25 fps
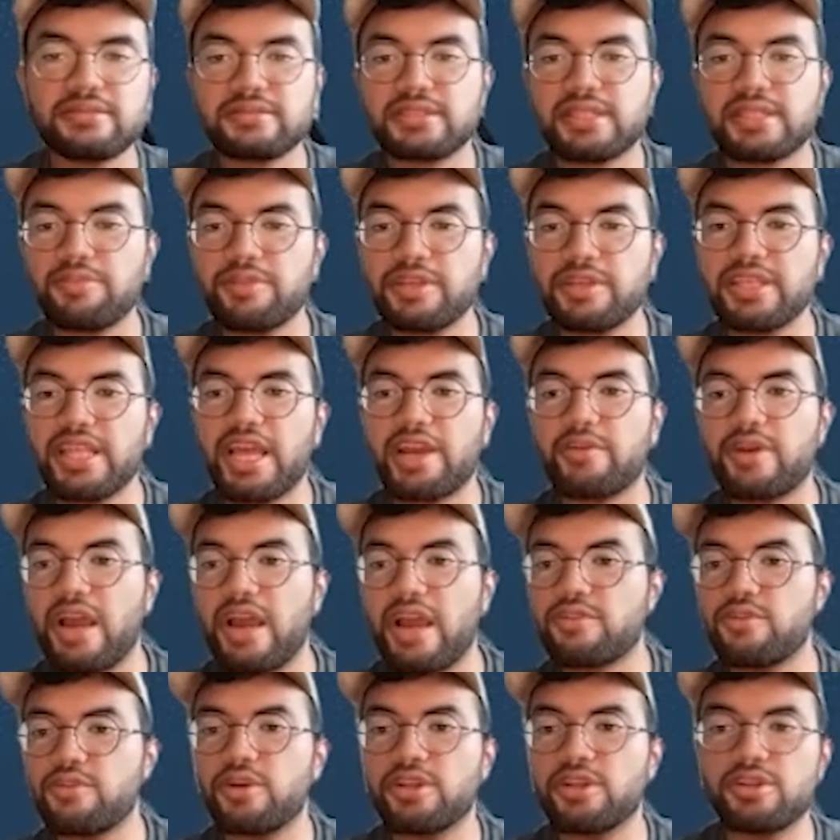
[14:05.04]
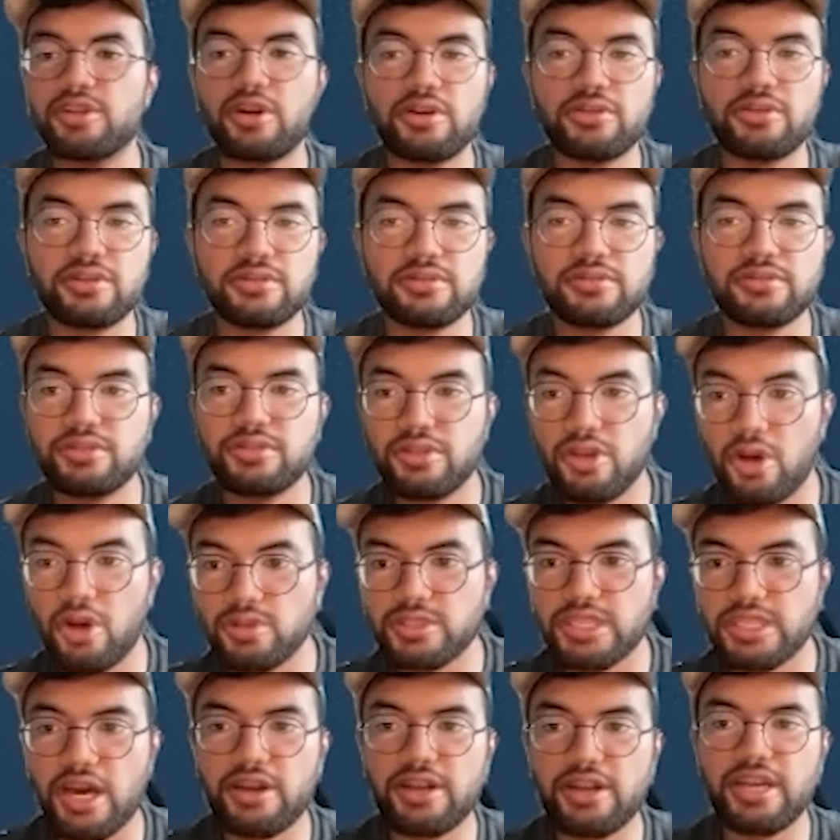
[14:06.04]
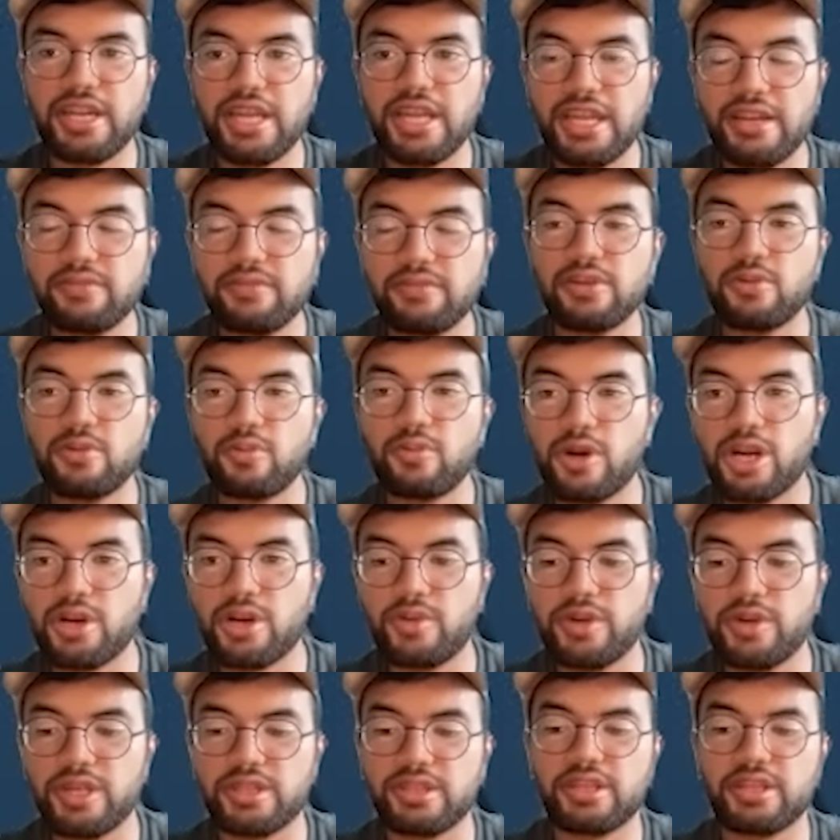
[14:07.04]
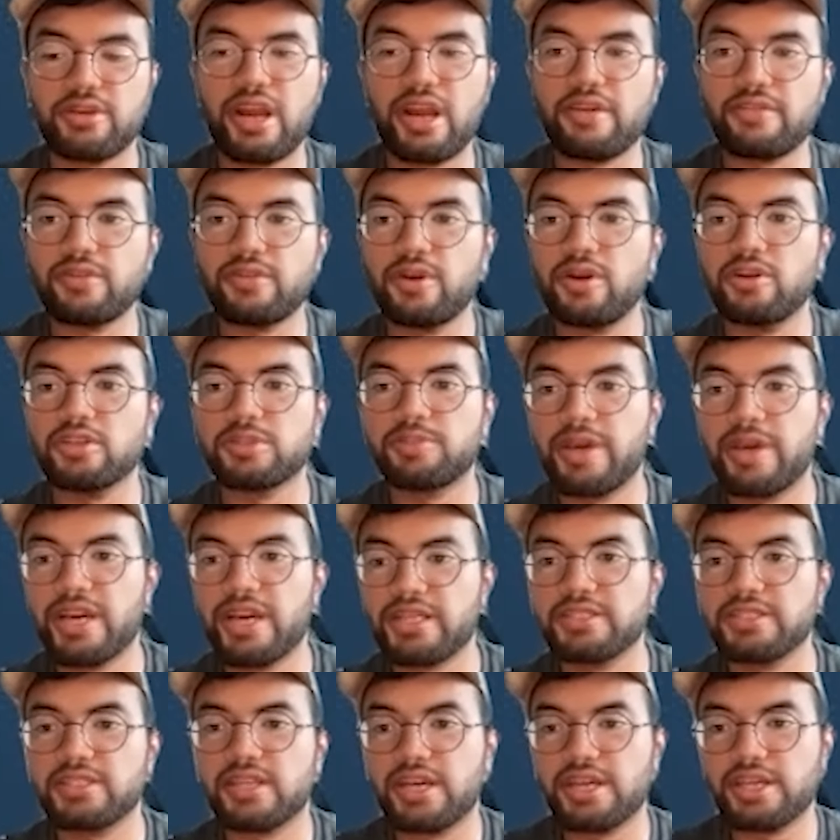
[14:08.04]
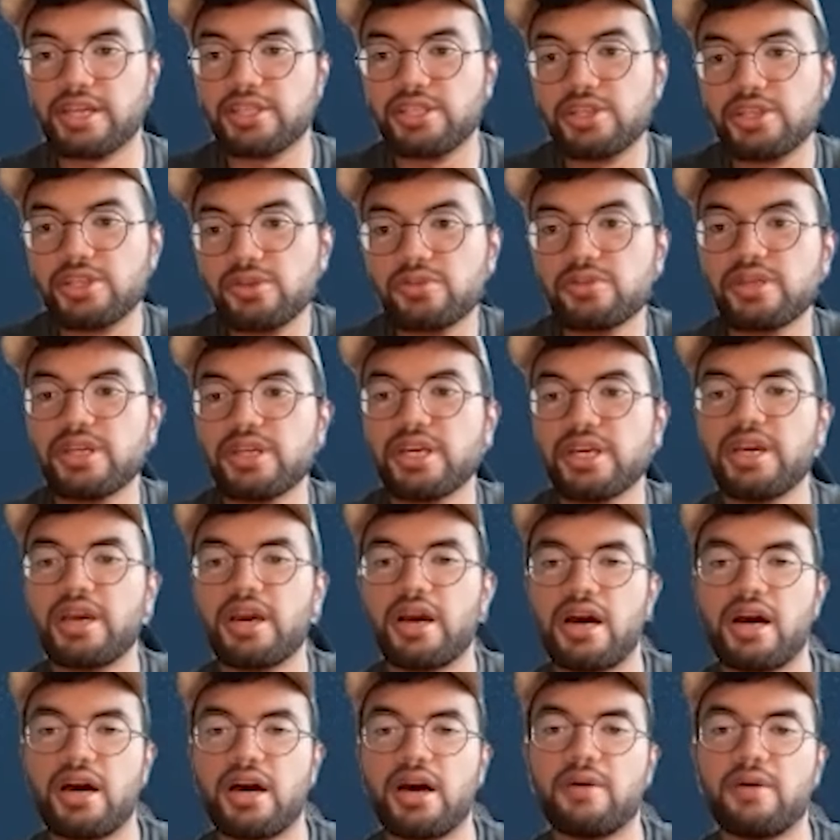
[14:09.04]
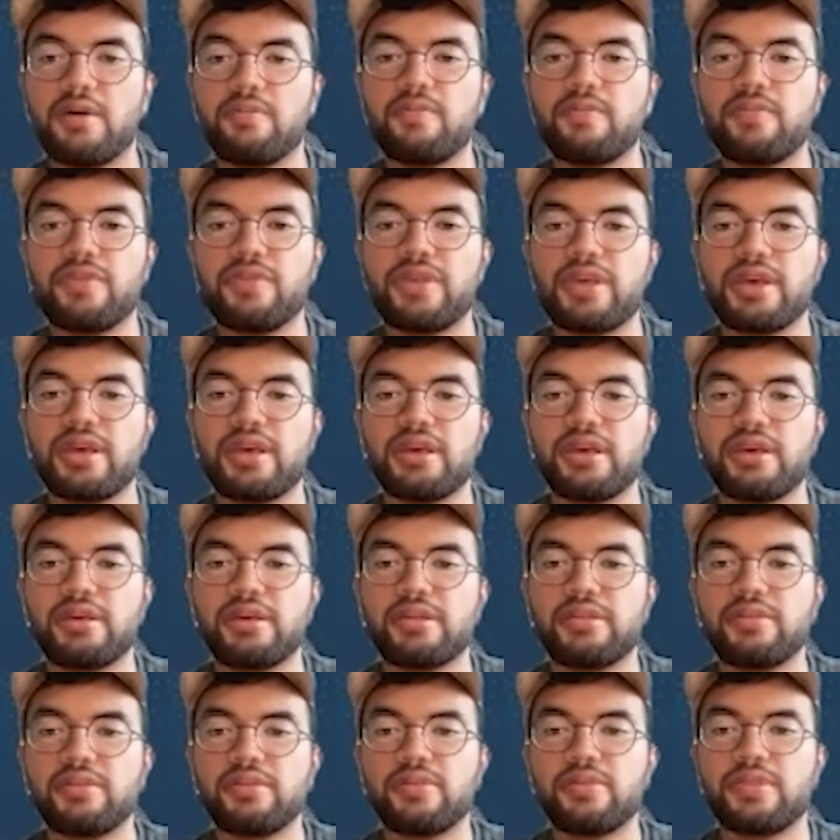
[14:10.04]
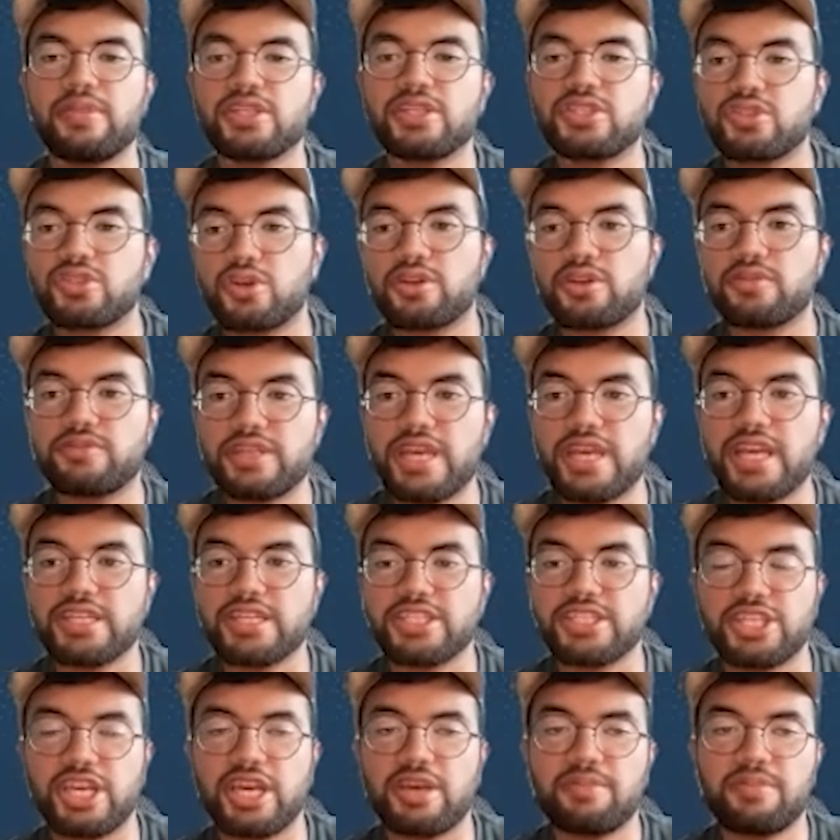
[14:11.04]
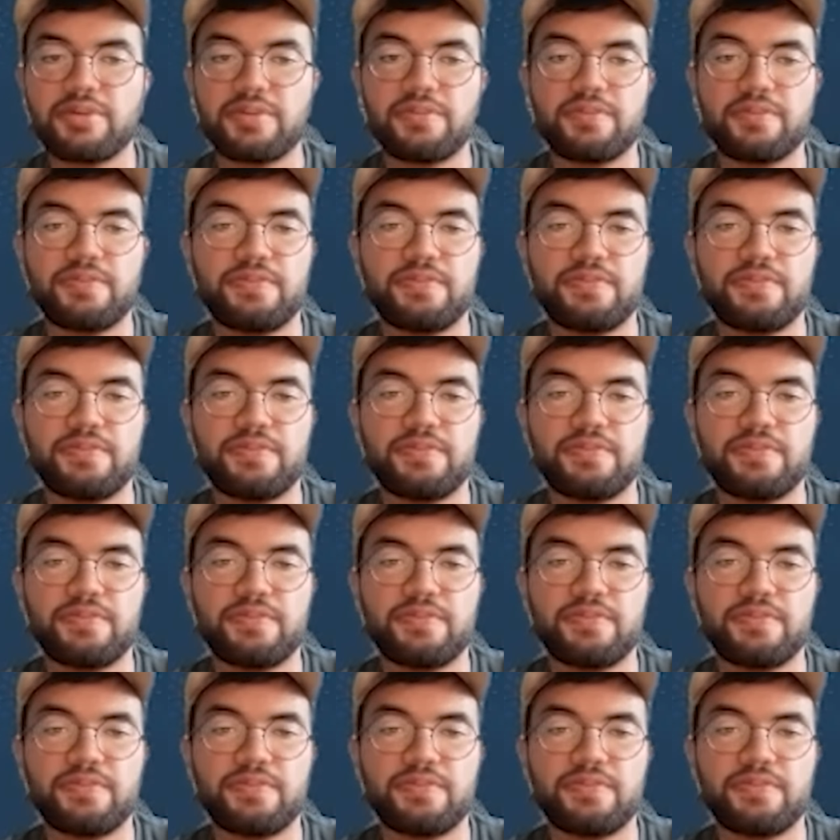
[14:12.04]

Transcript: something that GraphQL knows how to natively work with. The GraphQL spec does not include this sort of data shape.